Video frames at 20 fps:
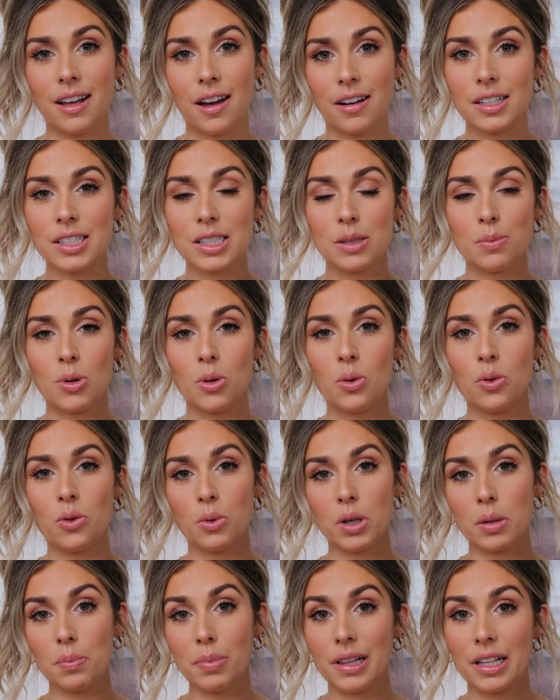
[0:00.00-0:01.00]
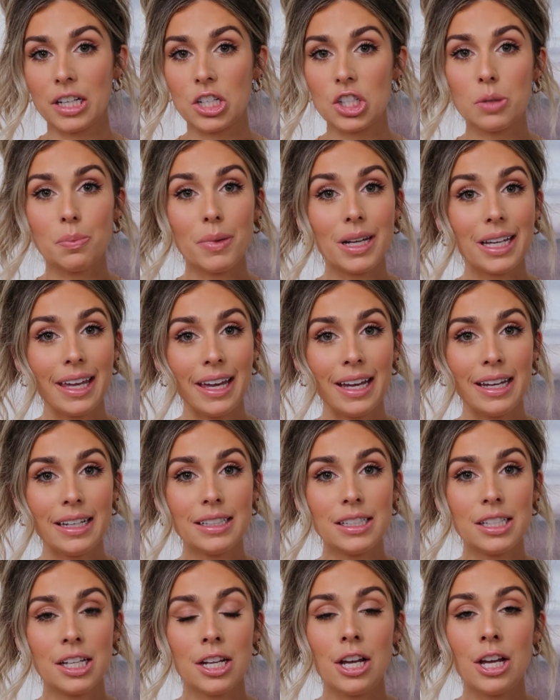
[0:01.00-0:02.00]
Sonic Smooth Replenishment
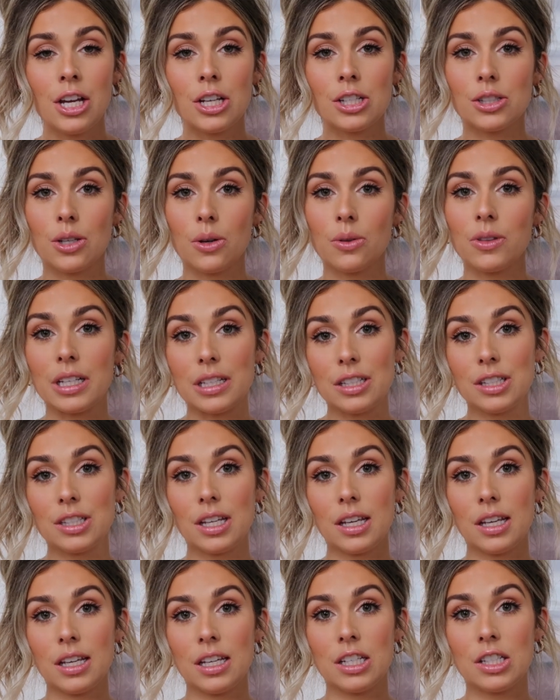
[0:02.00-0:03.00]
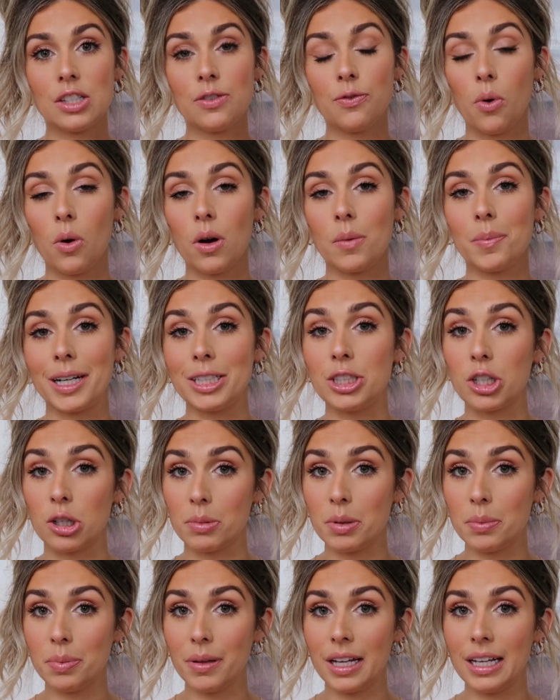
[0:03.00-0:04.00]
Kit. So this is for my
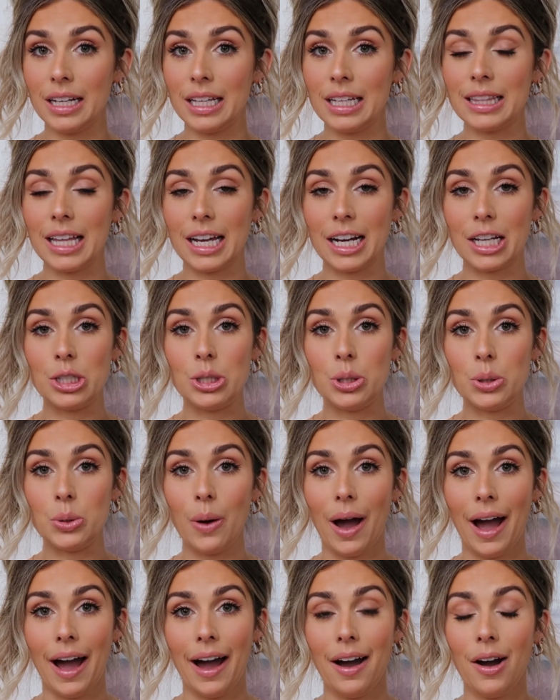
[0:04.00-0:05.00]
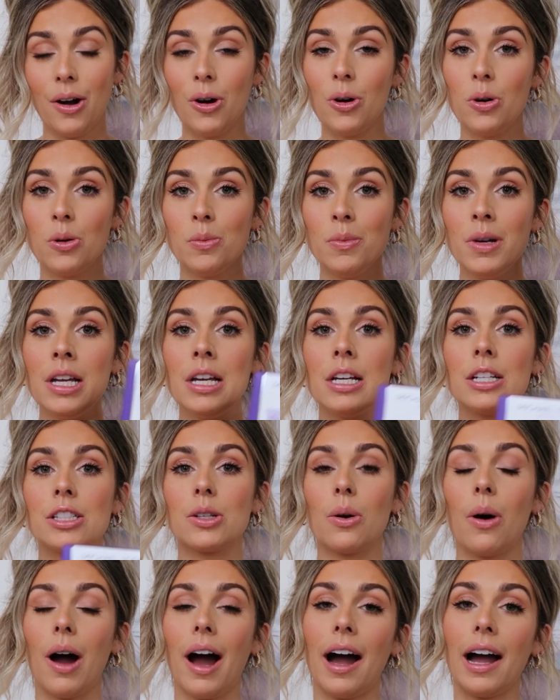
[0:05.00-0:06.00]
dermaplaning that I do at home.
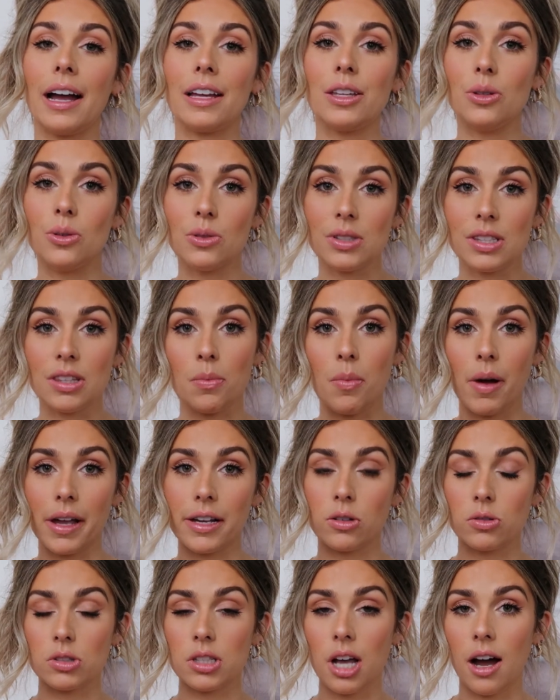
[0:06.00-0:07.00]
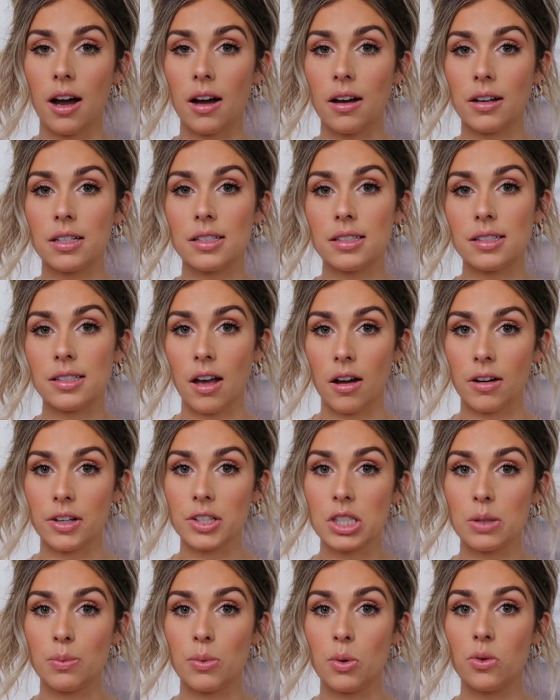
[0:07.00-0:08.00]
So I use the Michael Todd
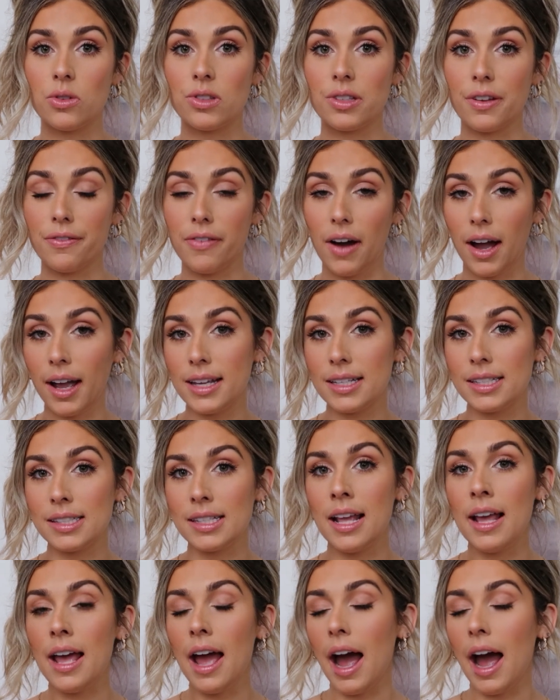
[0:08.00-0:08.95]
Sonic Smooth device,